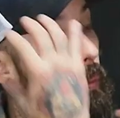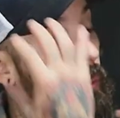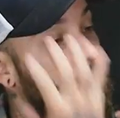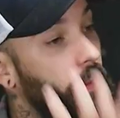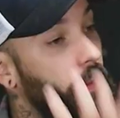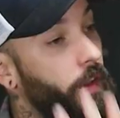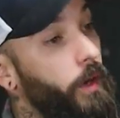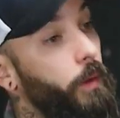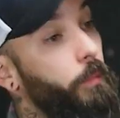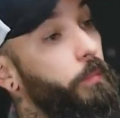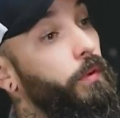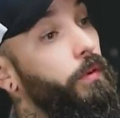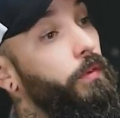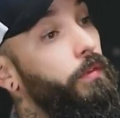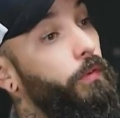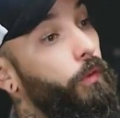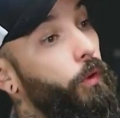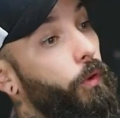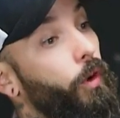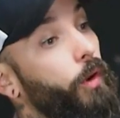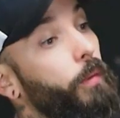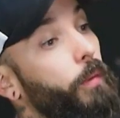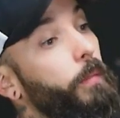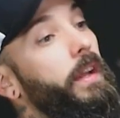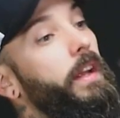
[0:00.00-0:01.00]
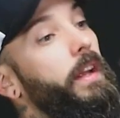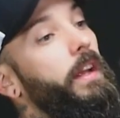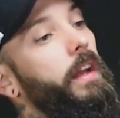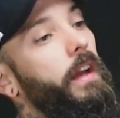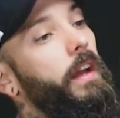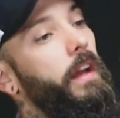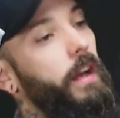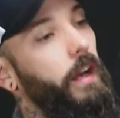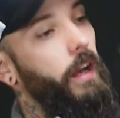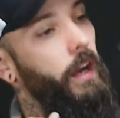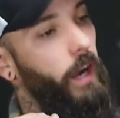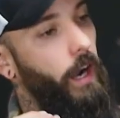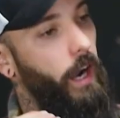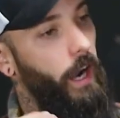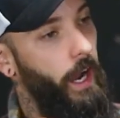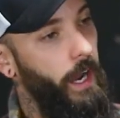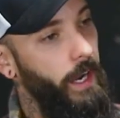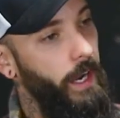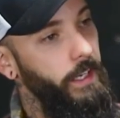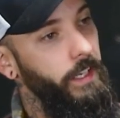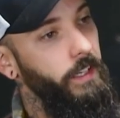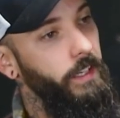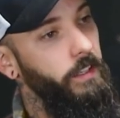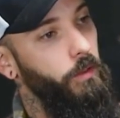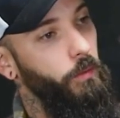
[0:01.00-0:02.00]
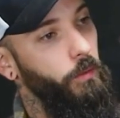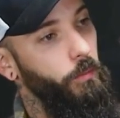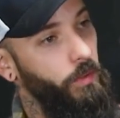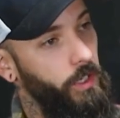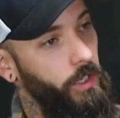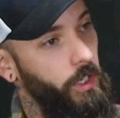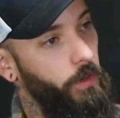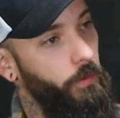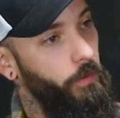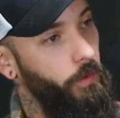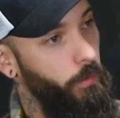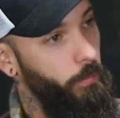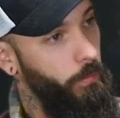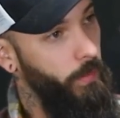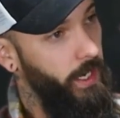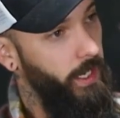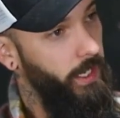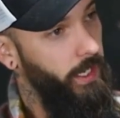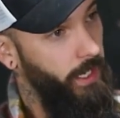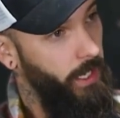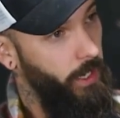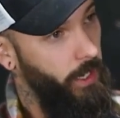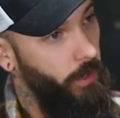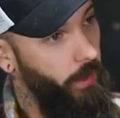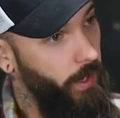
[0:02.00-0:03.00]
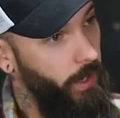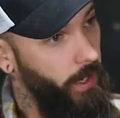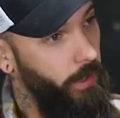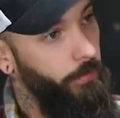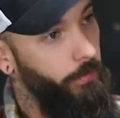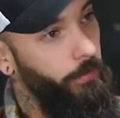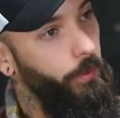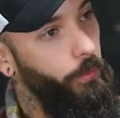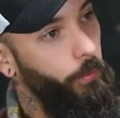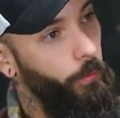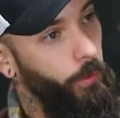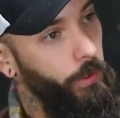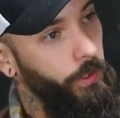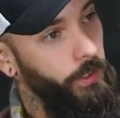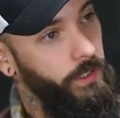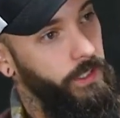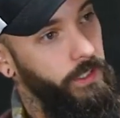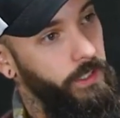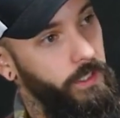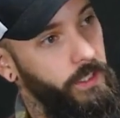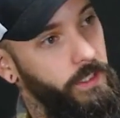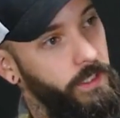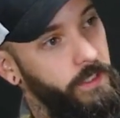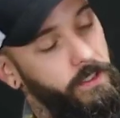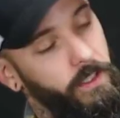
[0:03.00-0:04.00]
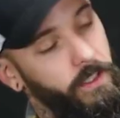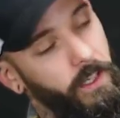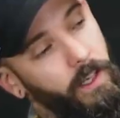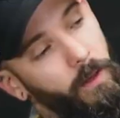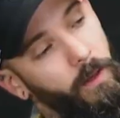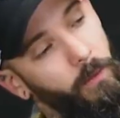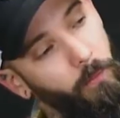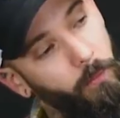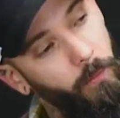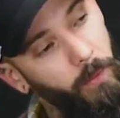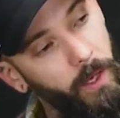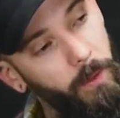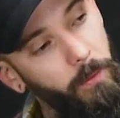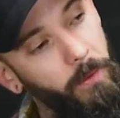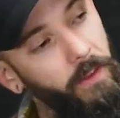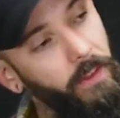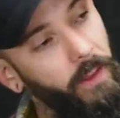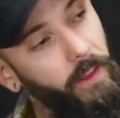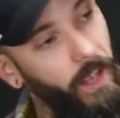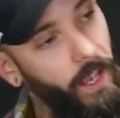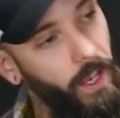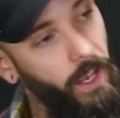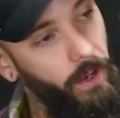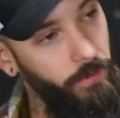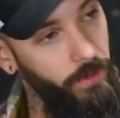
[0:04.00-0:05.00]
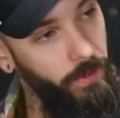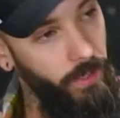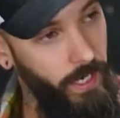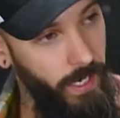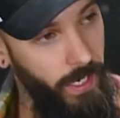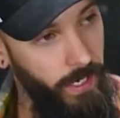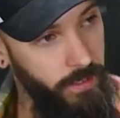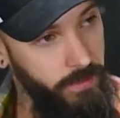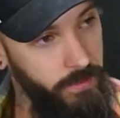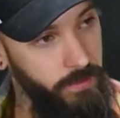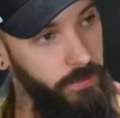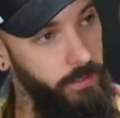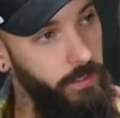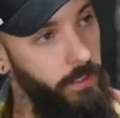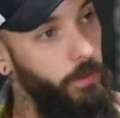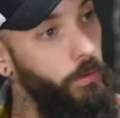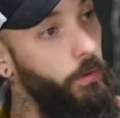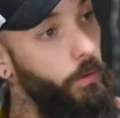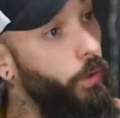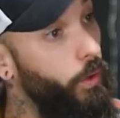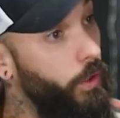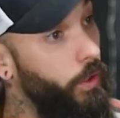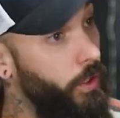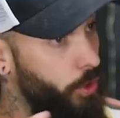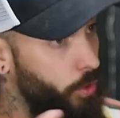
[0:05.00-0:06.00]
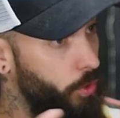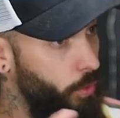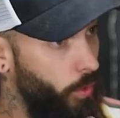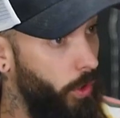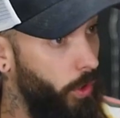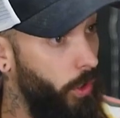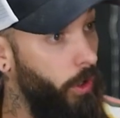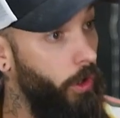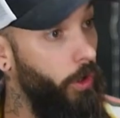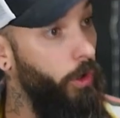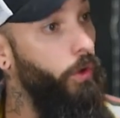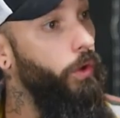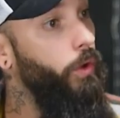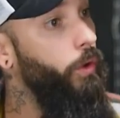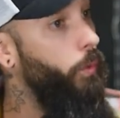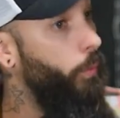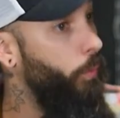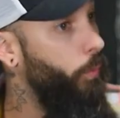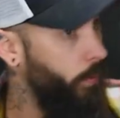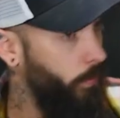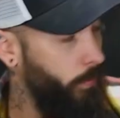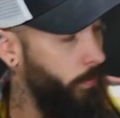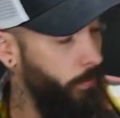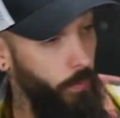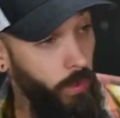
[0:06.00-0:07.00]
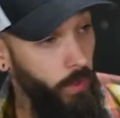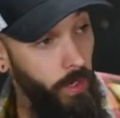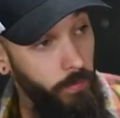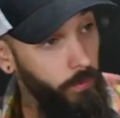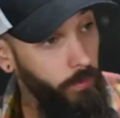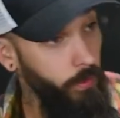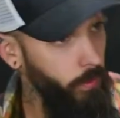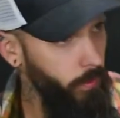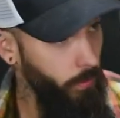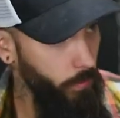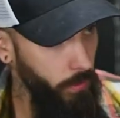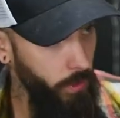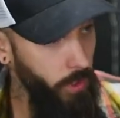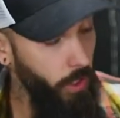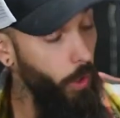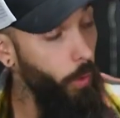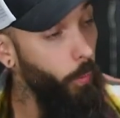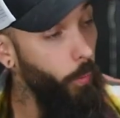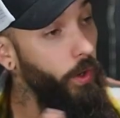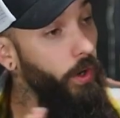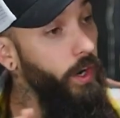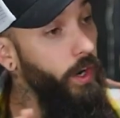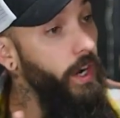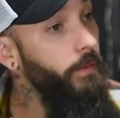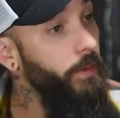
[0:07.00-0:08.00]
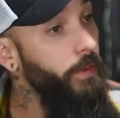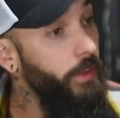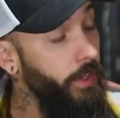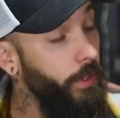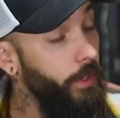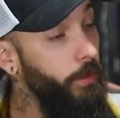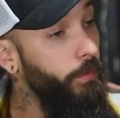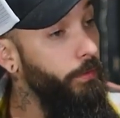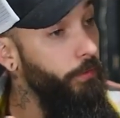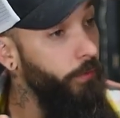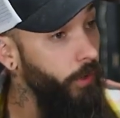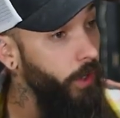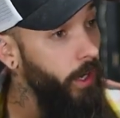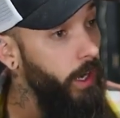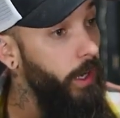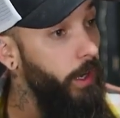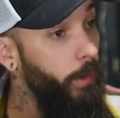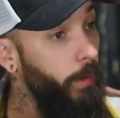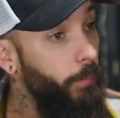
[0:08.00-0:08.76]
when they're performing, I need to be able to make out every word that they said. Maybe they have an accent or a drawl or wherever, wherever they're from.